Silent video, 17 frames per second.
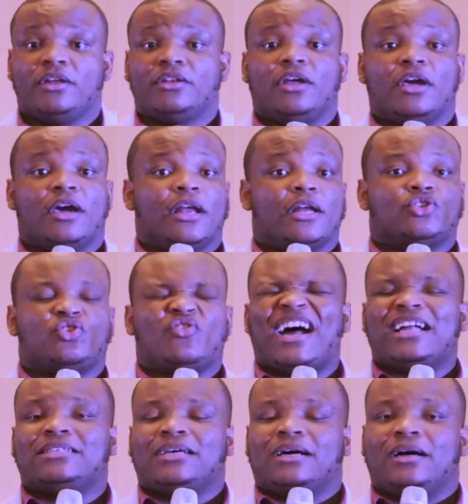They're going to
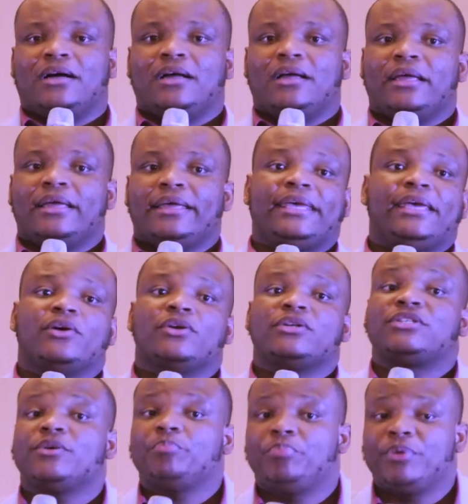try to kill
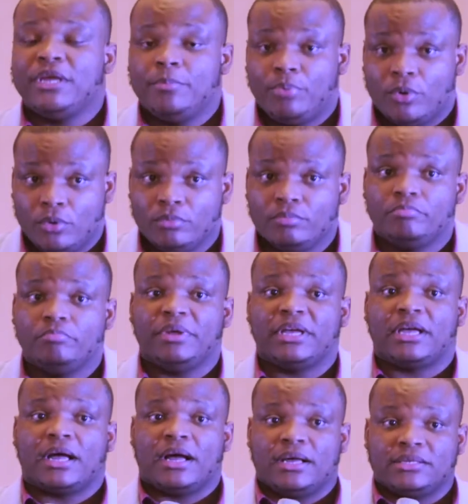some people,
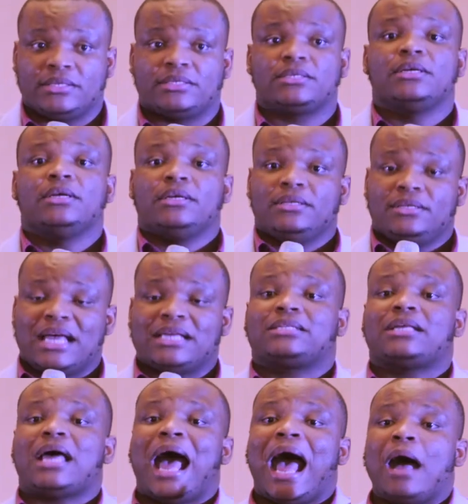because
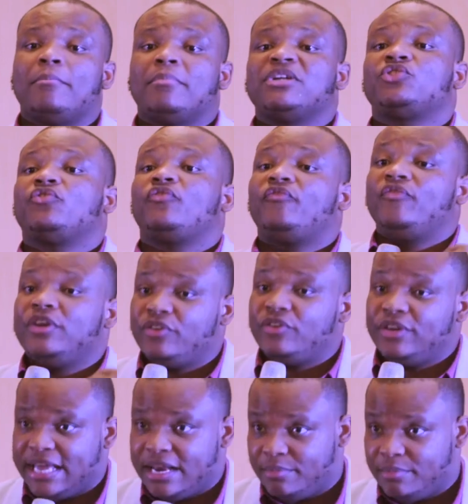that's how much fear
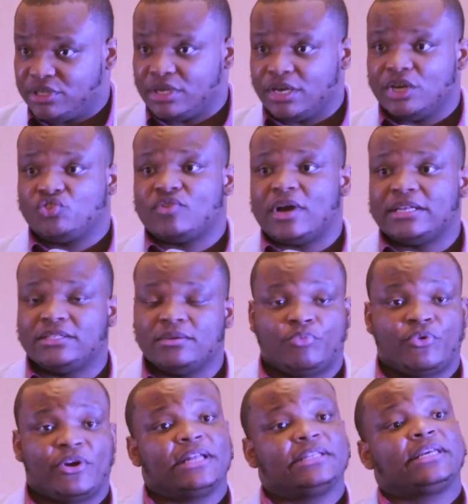the enemy is going to try to
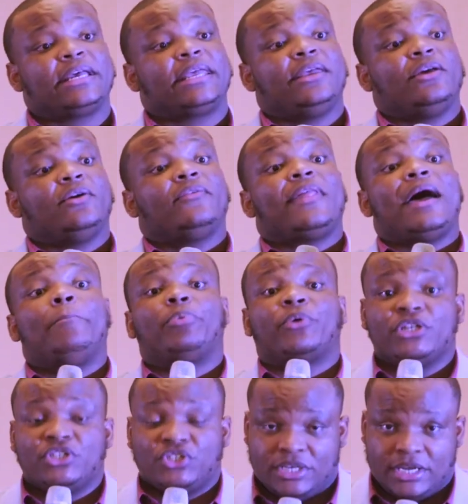bring in to kill that
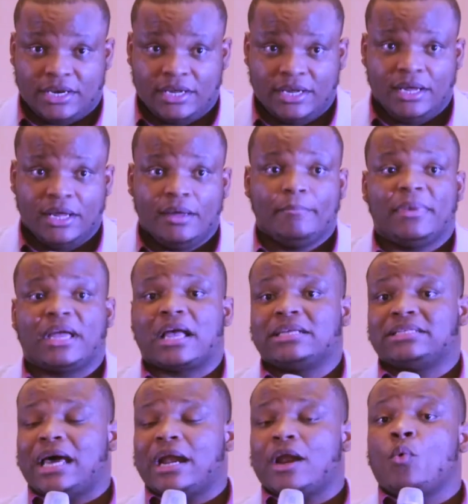person,
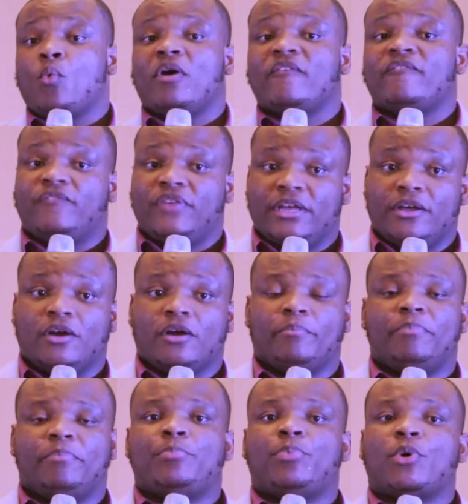because I don't want fear.
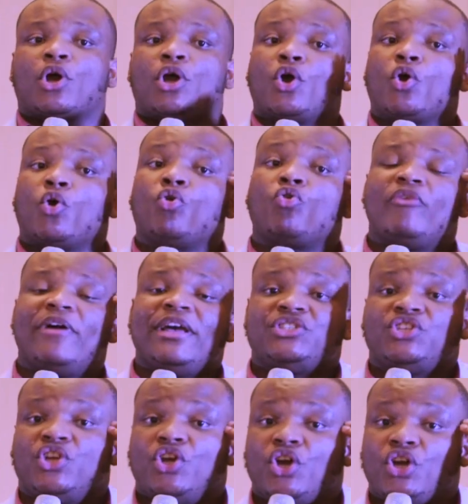People are going to go
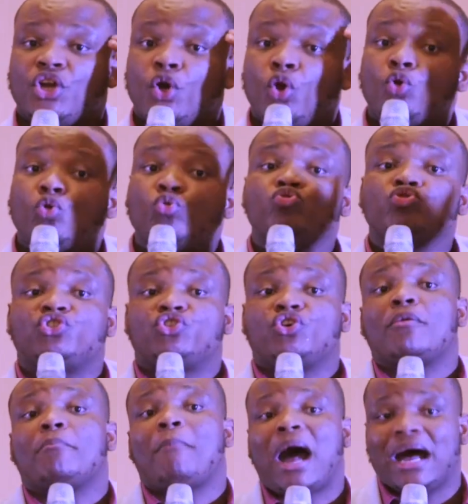crazy. They're going to lose
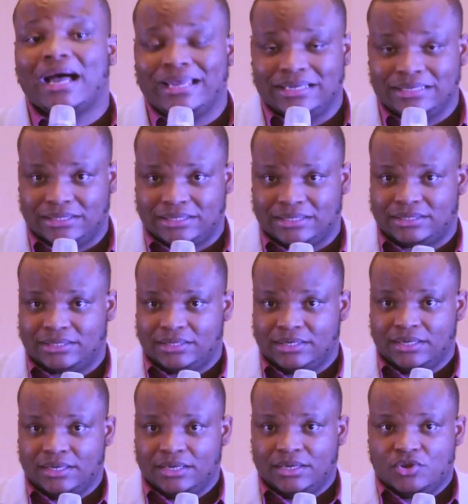their minds.
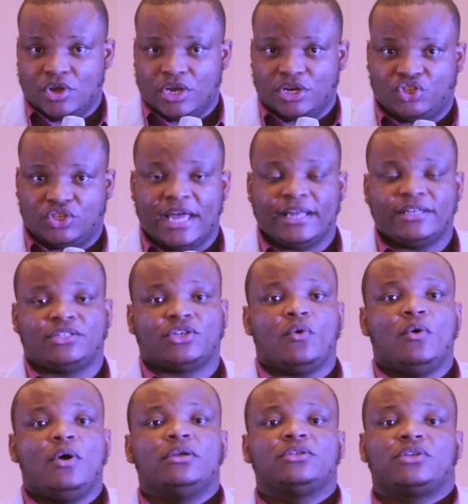You understand?
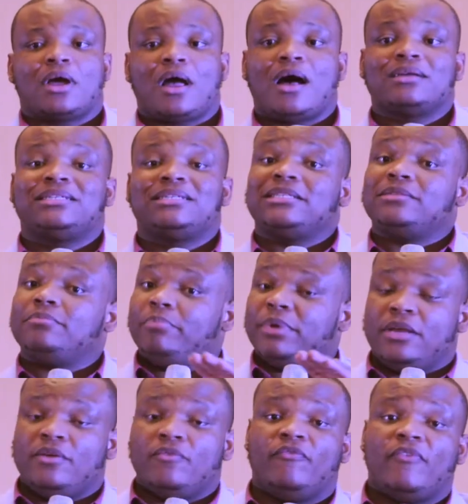So God says,
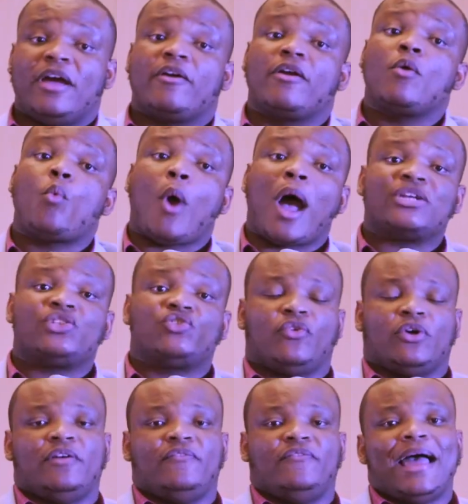be very
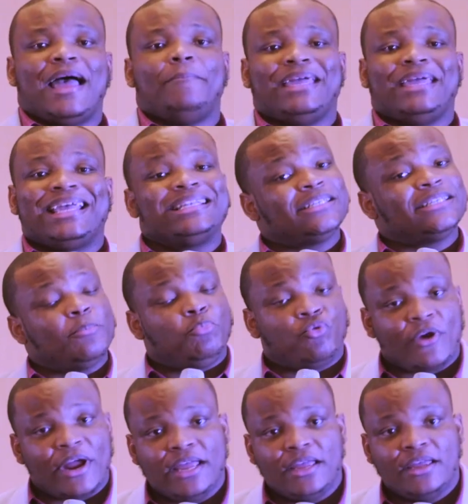watchful of that. Begin to
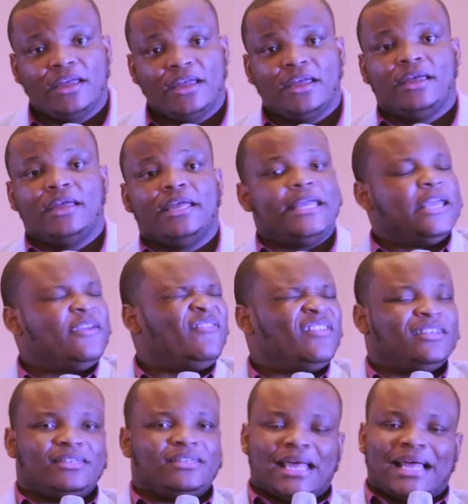pray
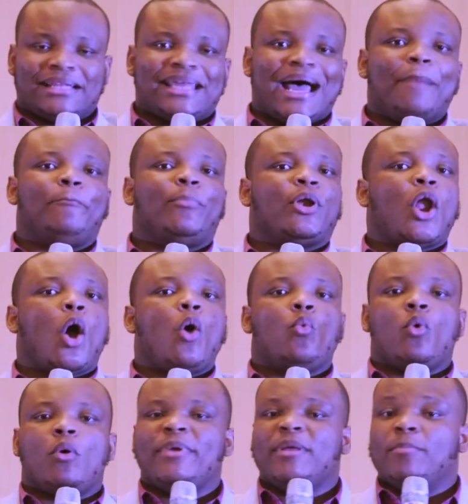even that that plot
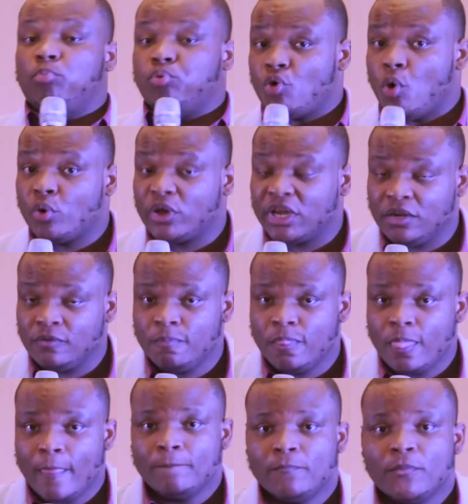will be
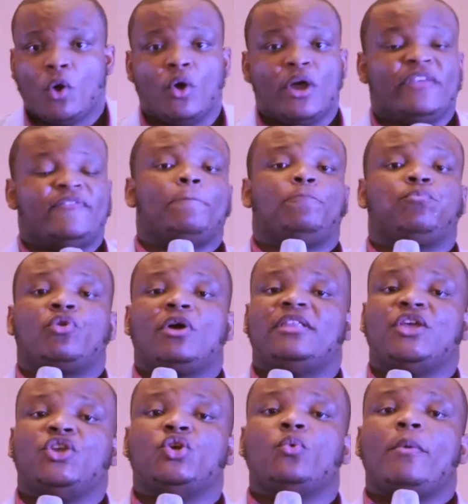broken, or even pray
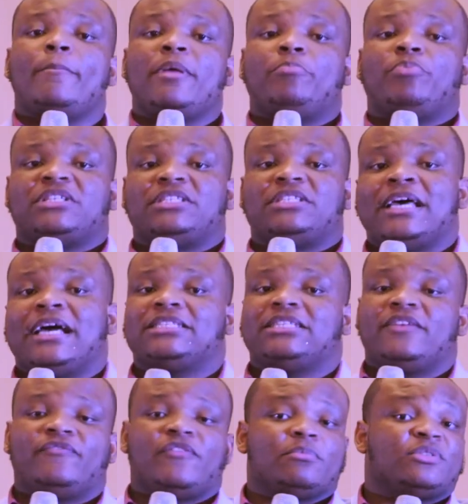that you will be
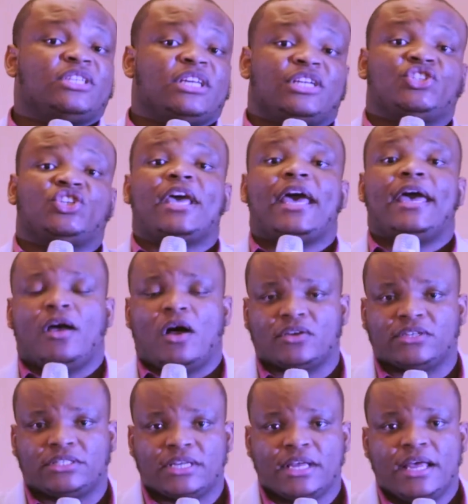protected from such
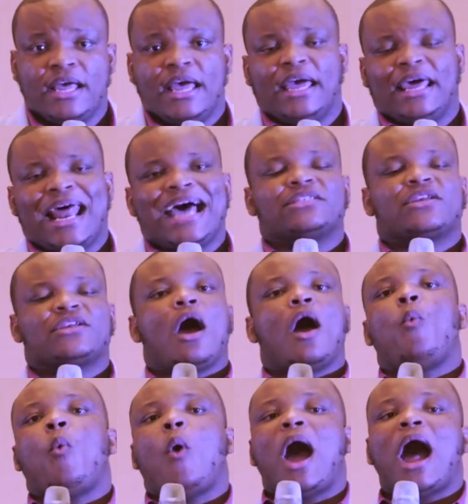chaos. And ask
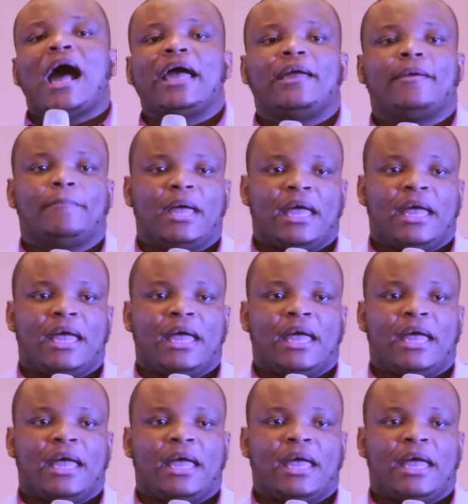God why.